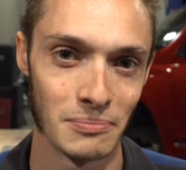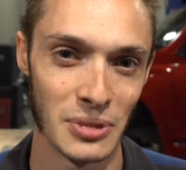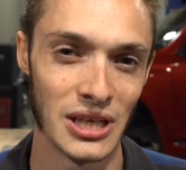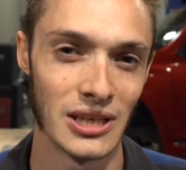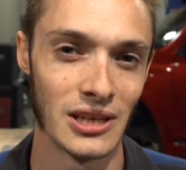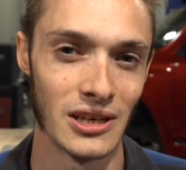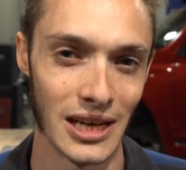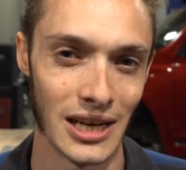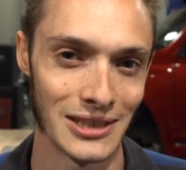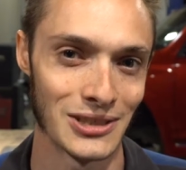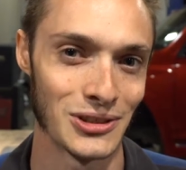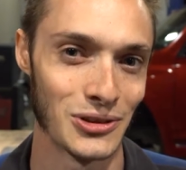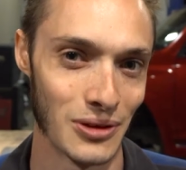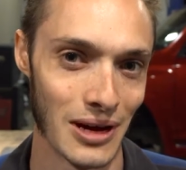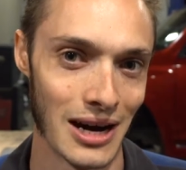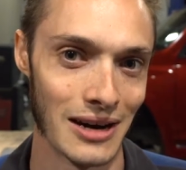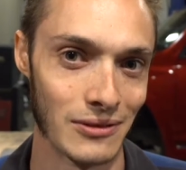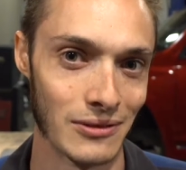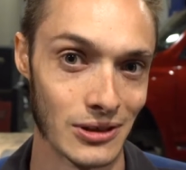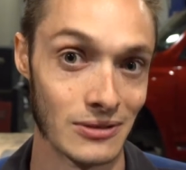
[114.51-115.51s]
being a nice
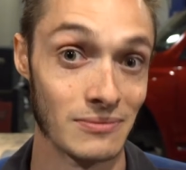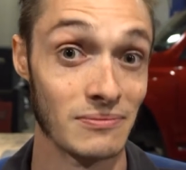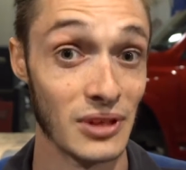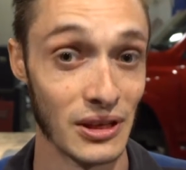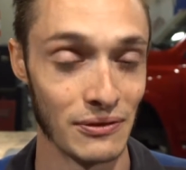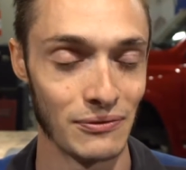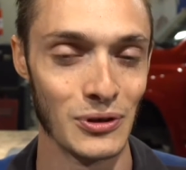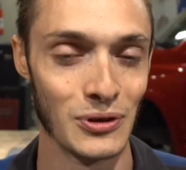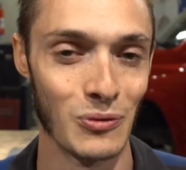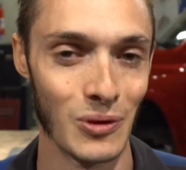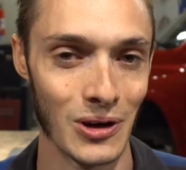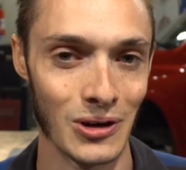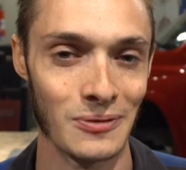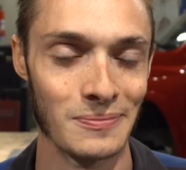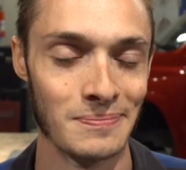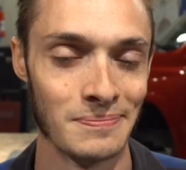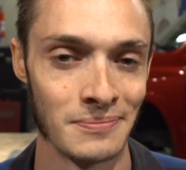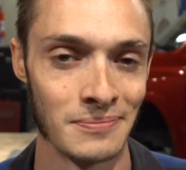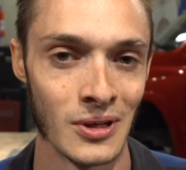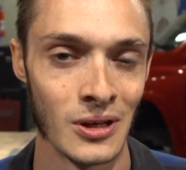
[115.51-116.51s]
driver, if you
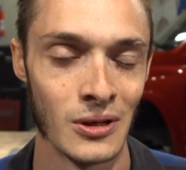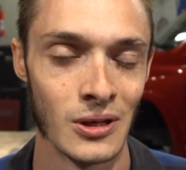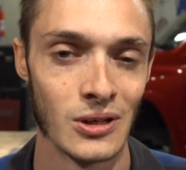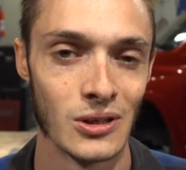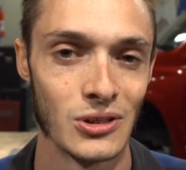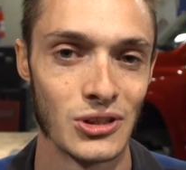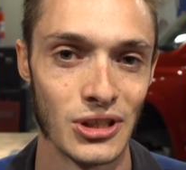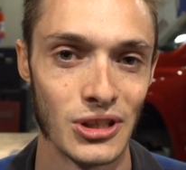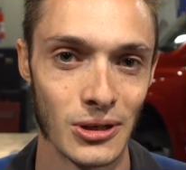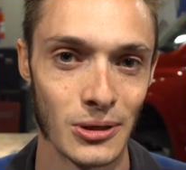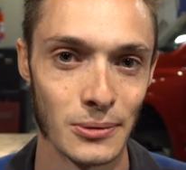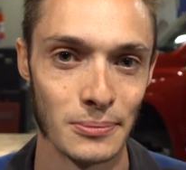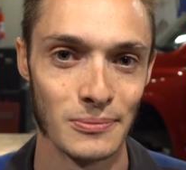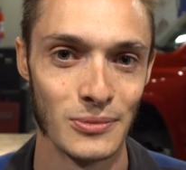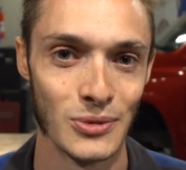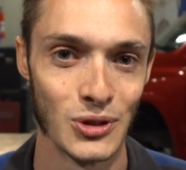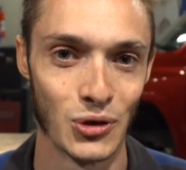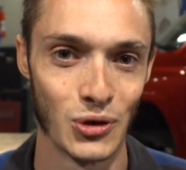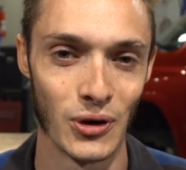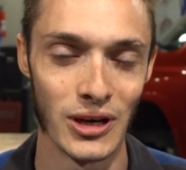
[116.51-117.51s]
will.
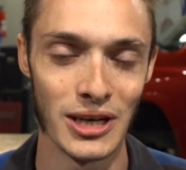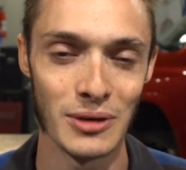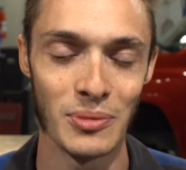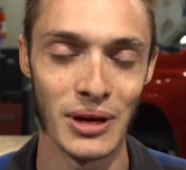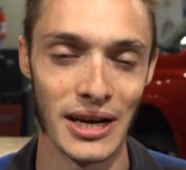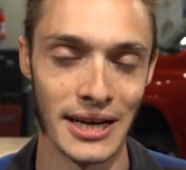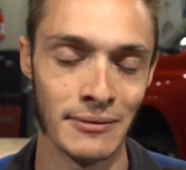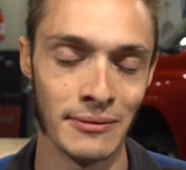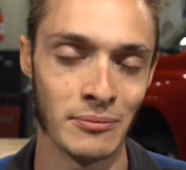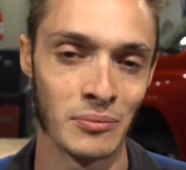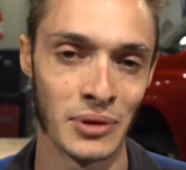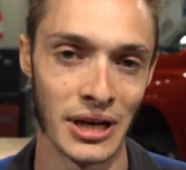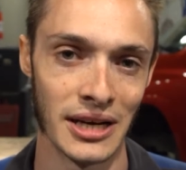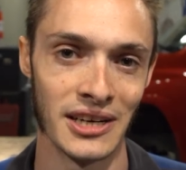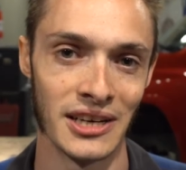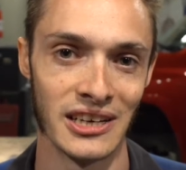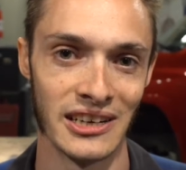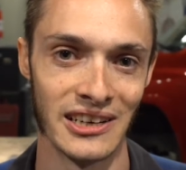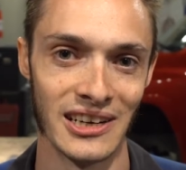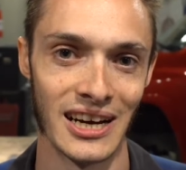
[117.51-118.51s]
So join
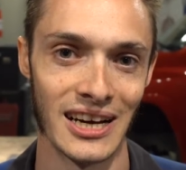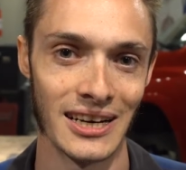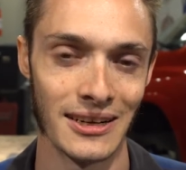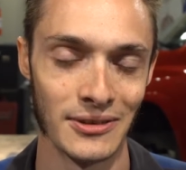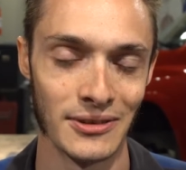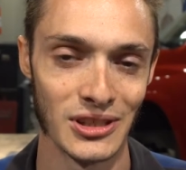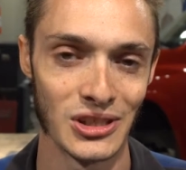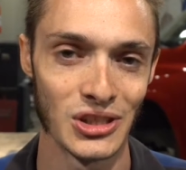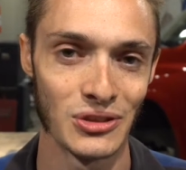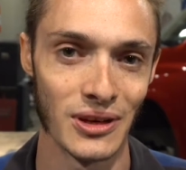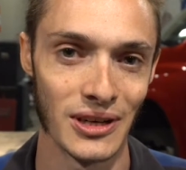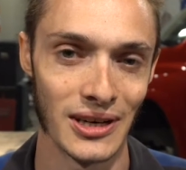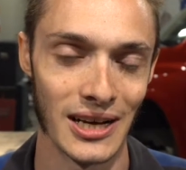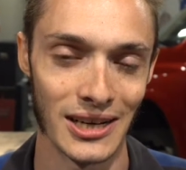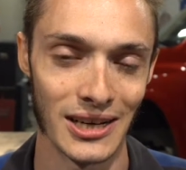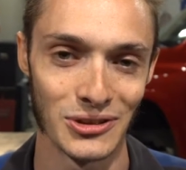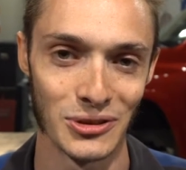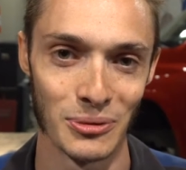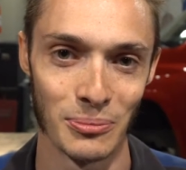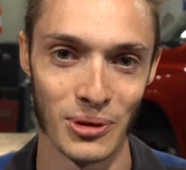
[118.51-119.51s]
Brandon and I on this straight
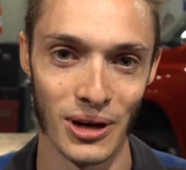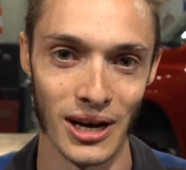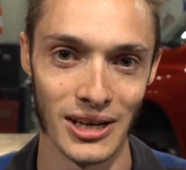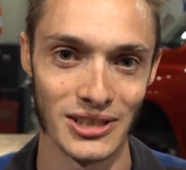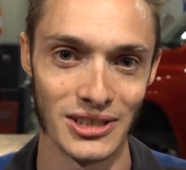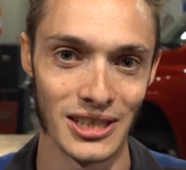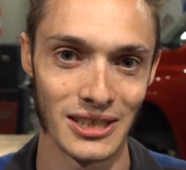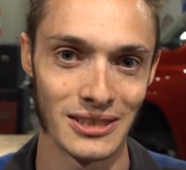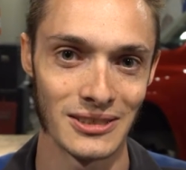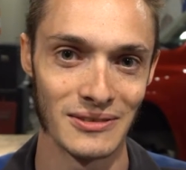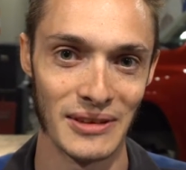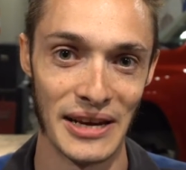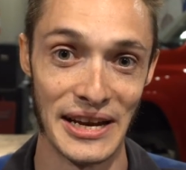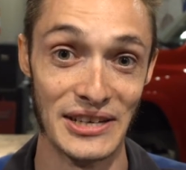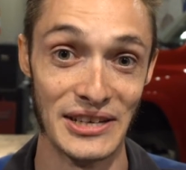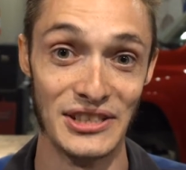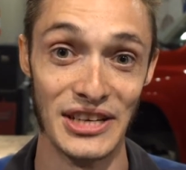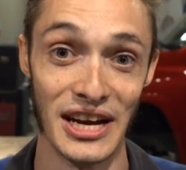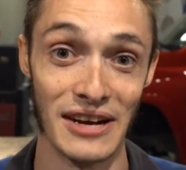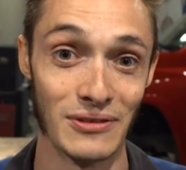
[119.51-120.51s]
axle project
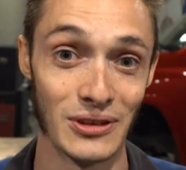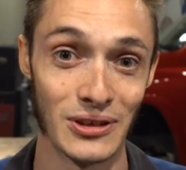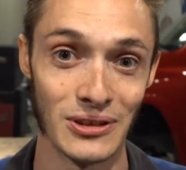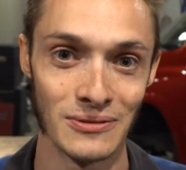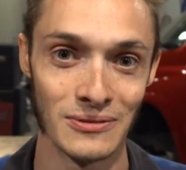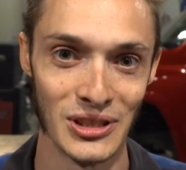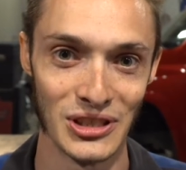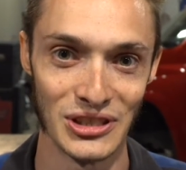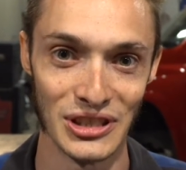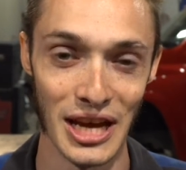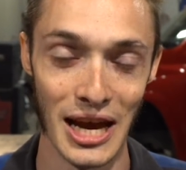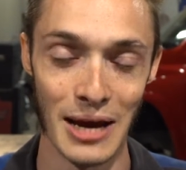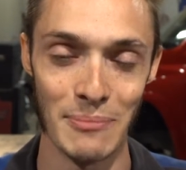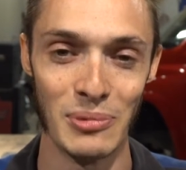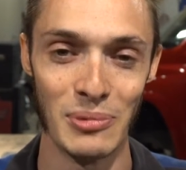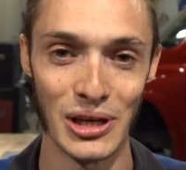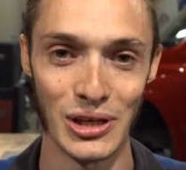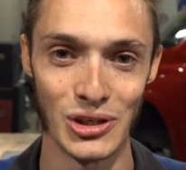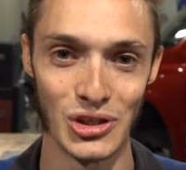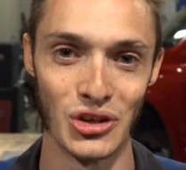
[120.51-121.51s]
endeavor, this
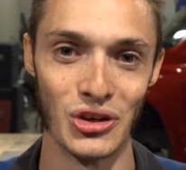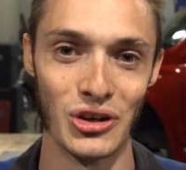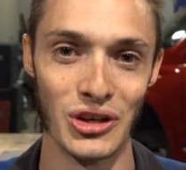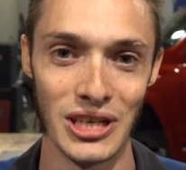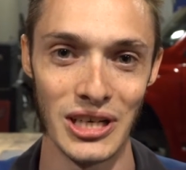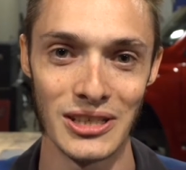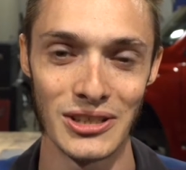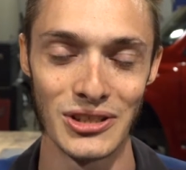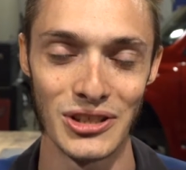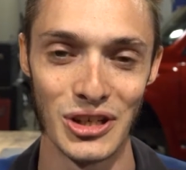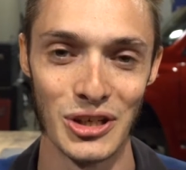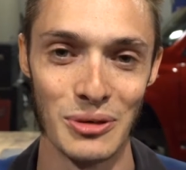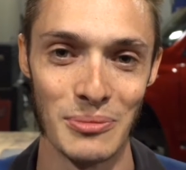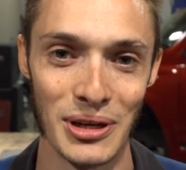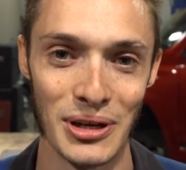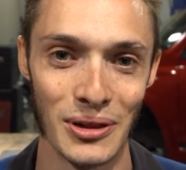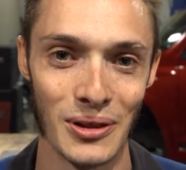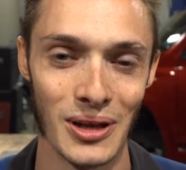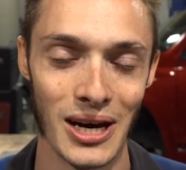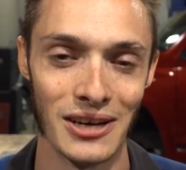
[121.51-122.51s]
epic journey. It's going to
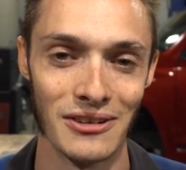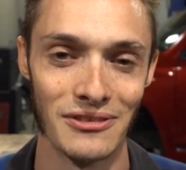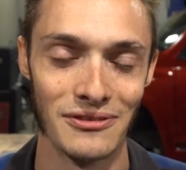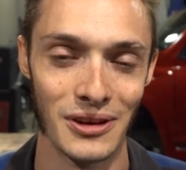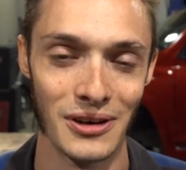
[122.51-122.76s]
be a lot